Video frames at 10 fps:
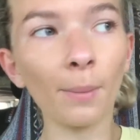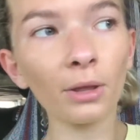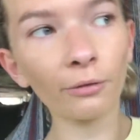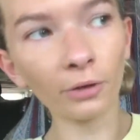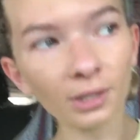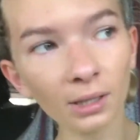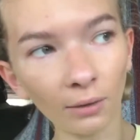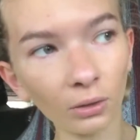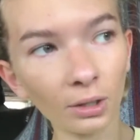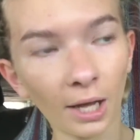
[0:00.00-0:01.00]
I'm on the first
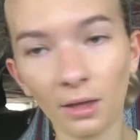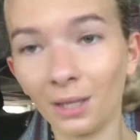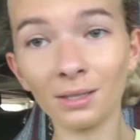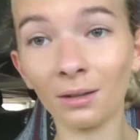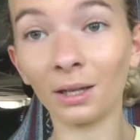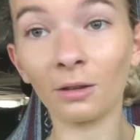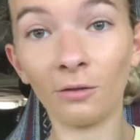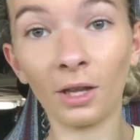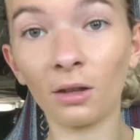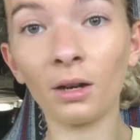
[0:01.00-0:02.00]
level, and I think he's on, like, the
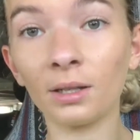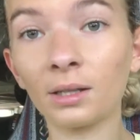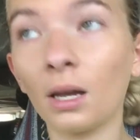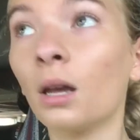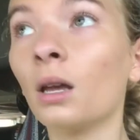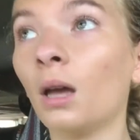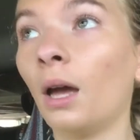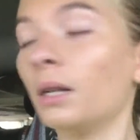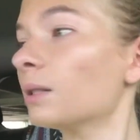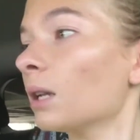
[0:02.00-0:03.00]
fifth, honestly.
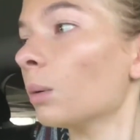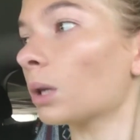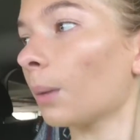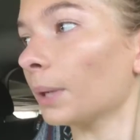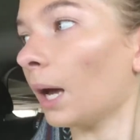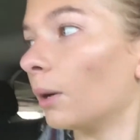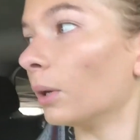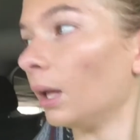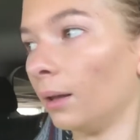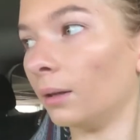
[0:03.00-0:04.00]
And he said he would come down
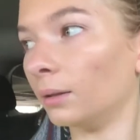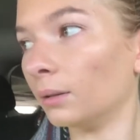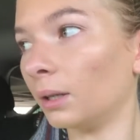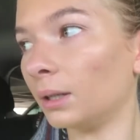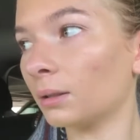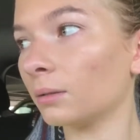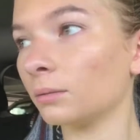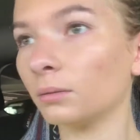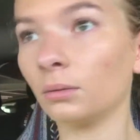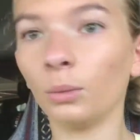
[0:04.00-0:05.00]
and, like,
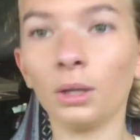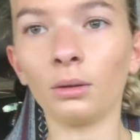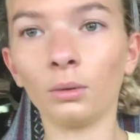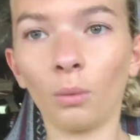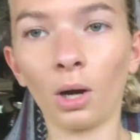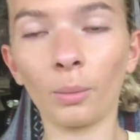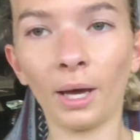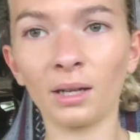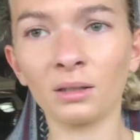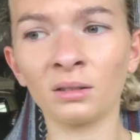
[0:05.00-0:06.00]
we could walk
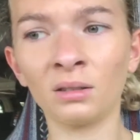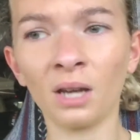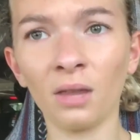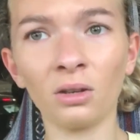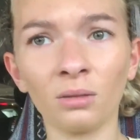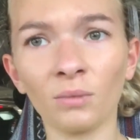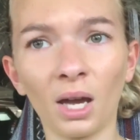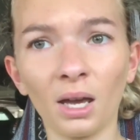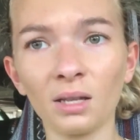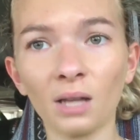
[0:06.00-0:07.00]
back together,
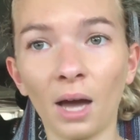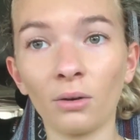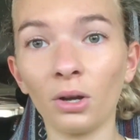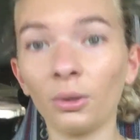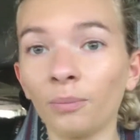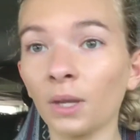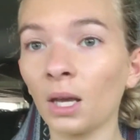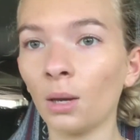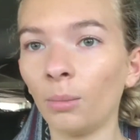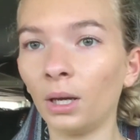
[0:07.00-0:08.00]
I guess. I don't know.
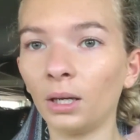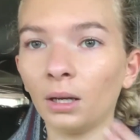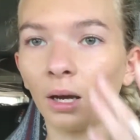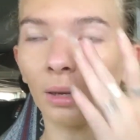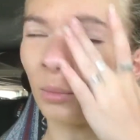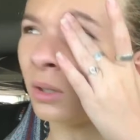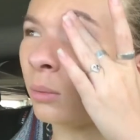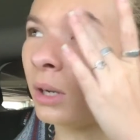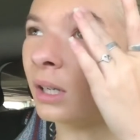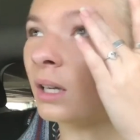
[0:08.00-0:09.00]
But I'm a little
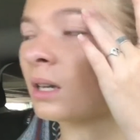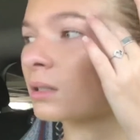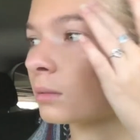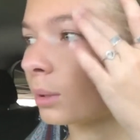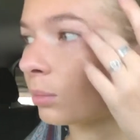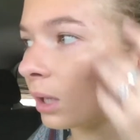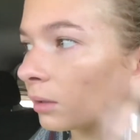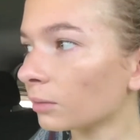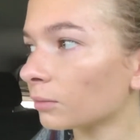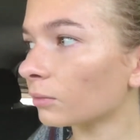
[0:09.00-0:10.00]
worried. He hasn't been back
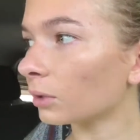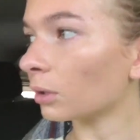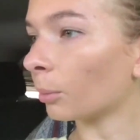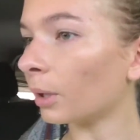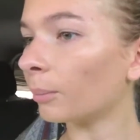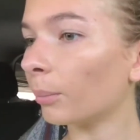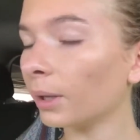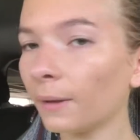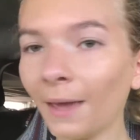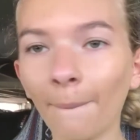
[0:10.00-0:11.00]
for a little bit. But,
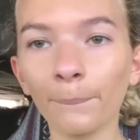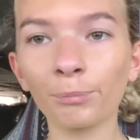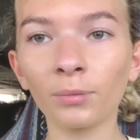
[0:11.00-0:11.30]
yeah.